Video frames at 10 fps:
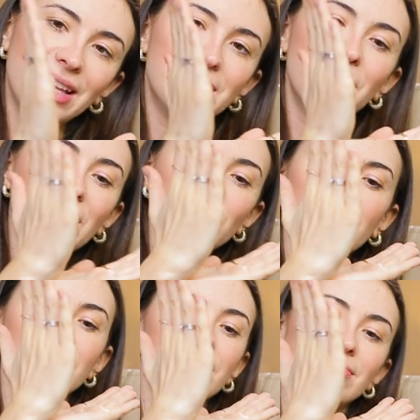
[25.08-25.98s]
let's
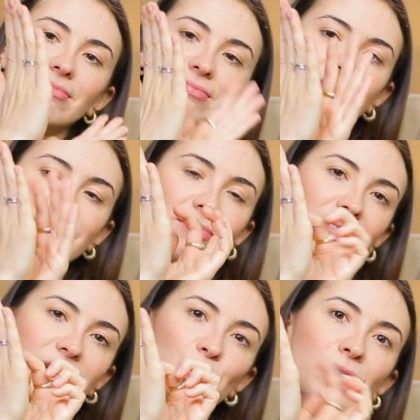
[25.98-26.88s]
imagine
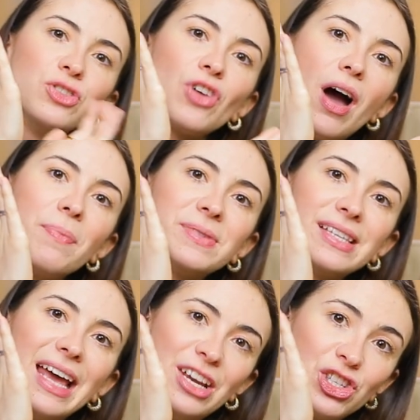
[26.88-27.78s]
this one
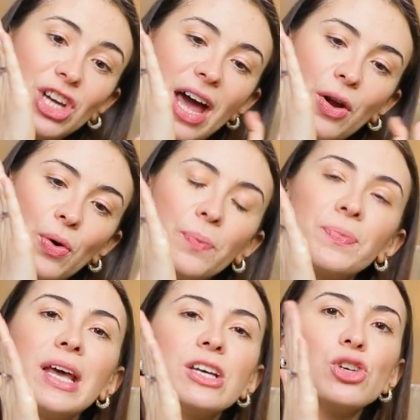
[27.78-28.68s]
drops a shadow
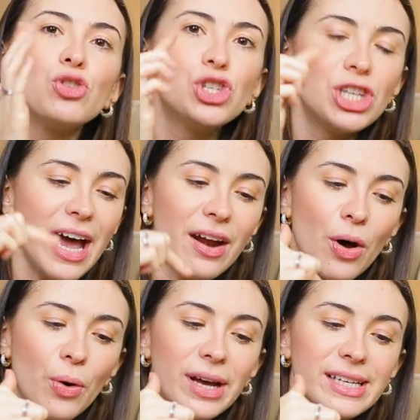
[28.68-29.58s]
so
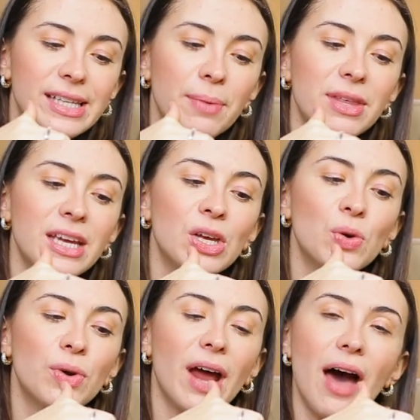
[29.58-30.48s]
shadow is something
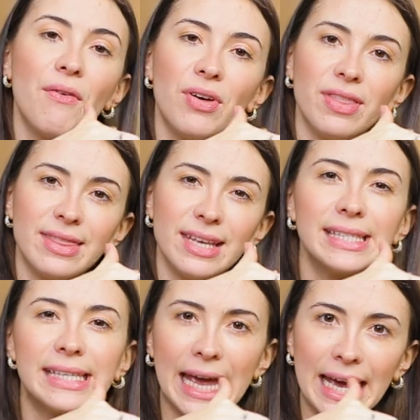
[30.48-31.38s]
you would have on
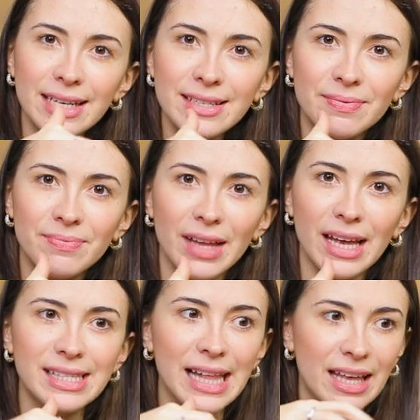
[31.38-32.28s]
this hand.
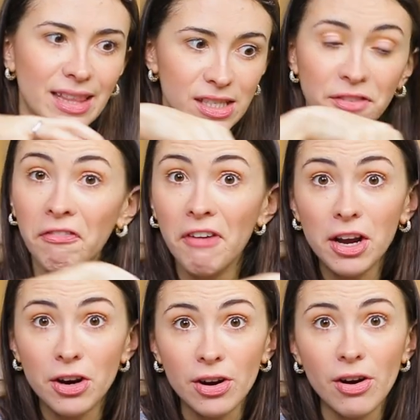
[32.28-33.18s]
It's like this
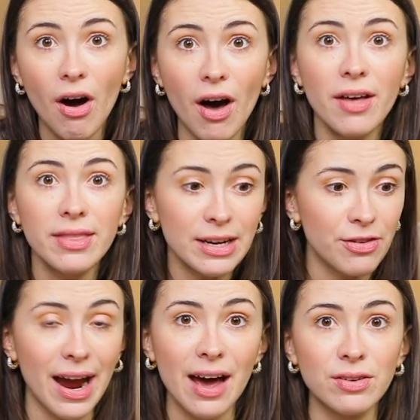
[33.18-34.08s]
figure on the
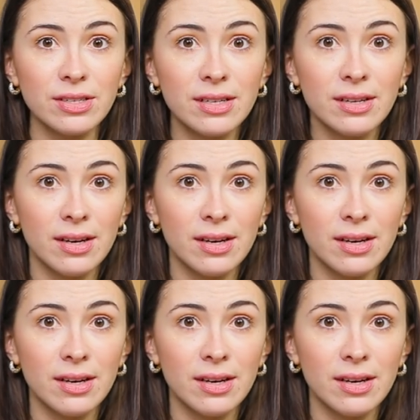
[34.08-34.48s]
ground,